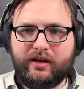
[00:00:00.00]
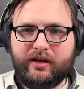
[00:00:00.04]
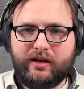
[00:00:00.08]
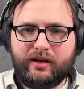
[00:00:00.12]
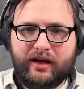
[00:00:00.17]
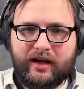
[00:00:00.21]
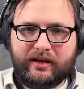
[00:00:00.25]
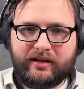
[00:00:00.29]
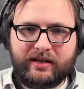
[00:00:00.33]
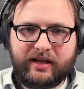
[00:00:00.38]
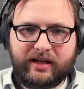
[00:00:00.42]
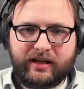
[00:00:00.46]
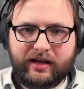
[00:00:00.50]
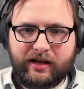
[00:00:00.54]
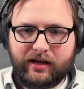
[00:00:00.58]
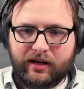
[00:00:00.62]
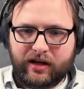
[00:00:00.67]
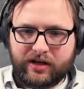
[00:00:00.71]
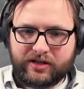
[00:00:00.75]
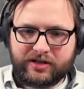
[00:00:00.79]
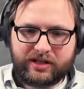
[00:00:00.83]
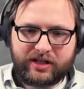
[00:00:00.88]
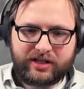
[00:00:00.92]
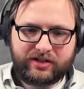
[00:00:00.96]
I think he
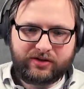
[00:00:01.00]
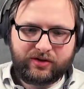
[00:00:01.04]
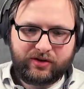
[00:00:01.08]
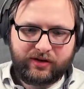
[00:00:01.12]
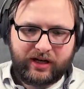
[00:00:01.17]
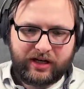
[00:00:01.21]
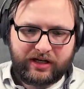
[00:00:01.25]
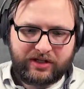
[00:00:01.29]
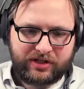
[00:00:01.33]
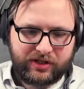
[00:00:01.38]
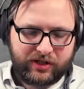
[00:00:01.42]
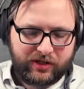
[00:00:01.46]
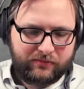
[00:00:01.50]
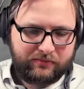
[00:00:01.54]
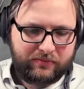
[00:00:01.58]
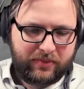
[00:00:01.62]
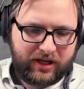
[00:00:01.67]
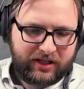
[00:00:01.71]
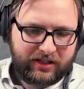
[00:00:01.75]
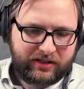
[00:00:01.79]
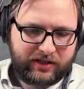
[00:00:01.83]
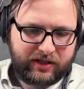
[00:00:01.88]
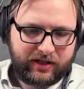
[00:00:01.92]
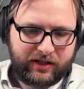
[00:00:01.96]
lost his connection, but